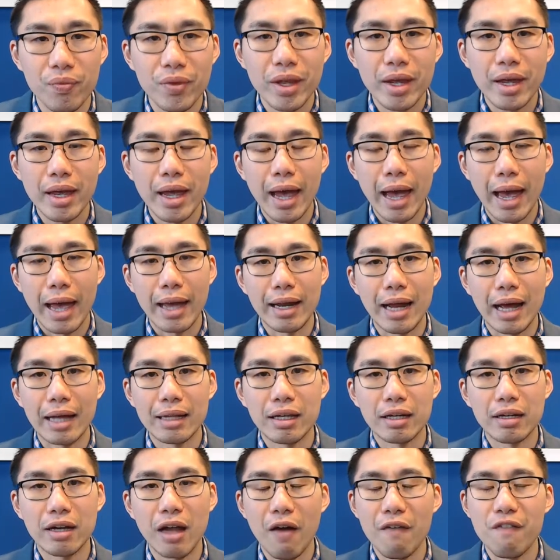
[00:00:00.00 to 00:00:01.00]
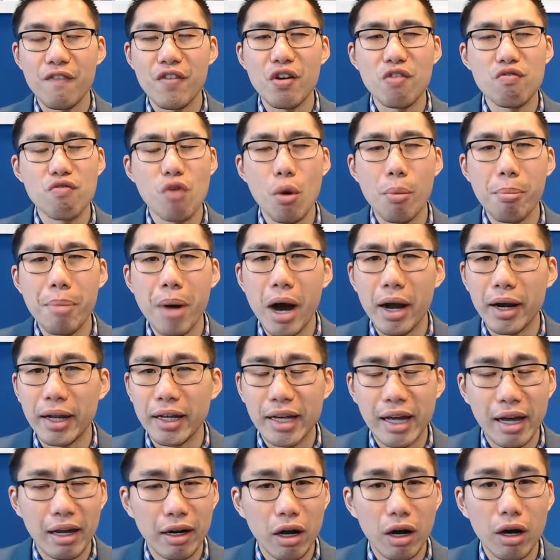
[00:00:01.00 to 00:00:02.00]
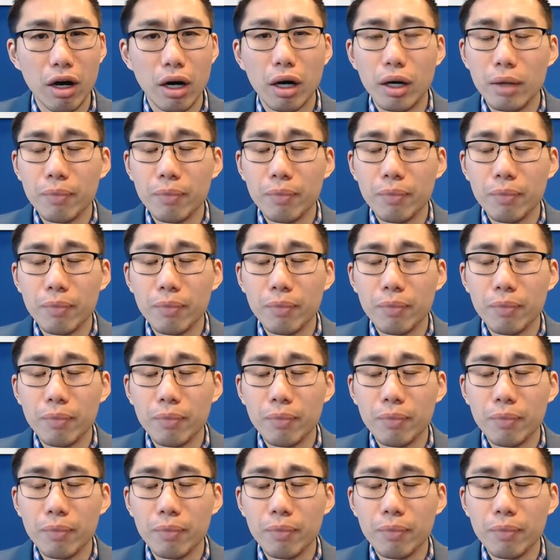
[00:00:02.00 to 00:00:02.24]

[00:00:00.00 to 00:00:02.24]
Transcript: And I did not feel robotic at all.